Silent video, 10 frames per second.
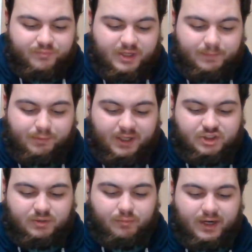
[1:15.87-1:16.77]

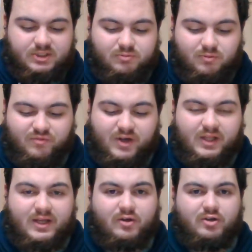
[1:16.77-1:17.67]
completion rates were
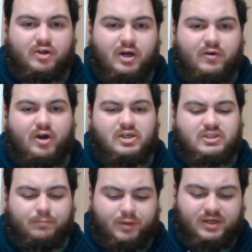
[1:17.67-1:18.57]
fairly good. The Gold Coast
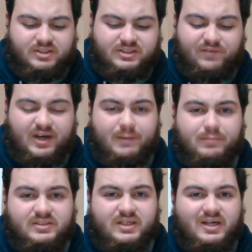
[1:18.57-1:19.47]
completed
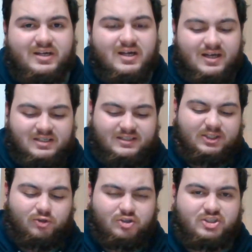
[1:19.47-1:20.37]
78%.
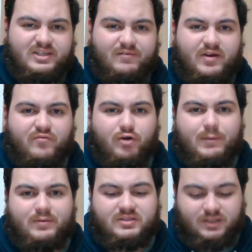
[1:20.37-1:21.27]
St. George at
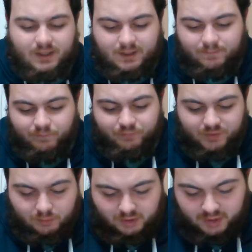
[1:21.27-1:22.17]
73%.
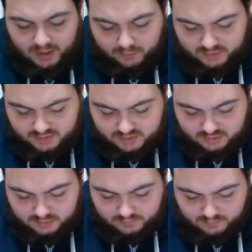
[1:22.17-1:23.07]
What are the errors?
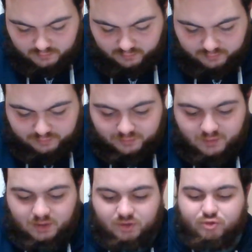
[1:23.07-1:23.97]

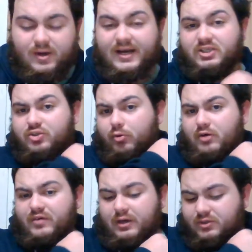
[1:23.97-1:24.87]
Dragons
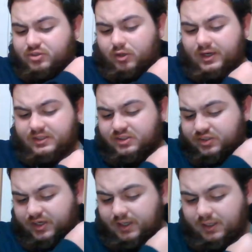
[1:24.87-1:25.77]
12 errors, Titans
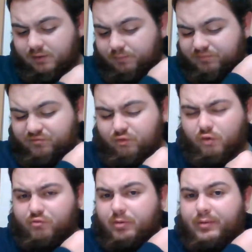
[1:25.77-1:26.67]
10.
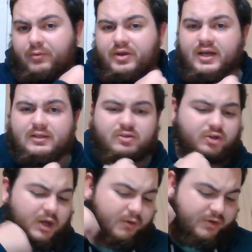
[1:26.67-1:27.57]
4-3 penalty count to the
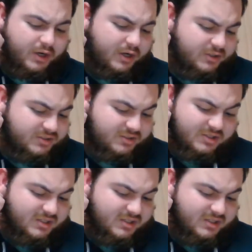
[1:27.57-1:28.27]
Gold Coast.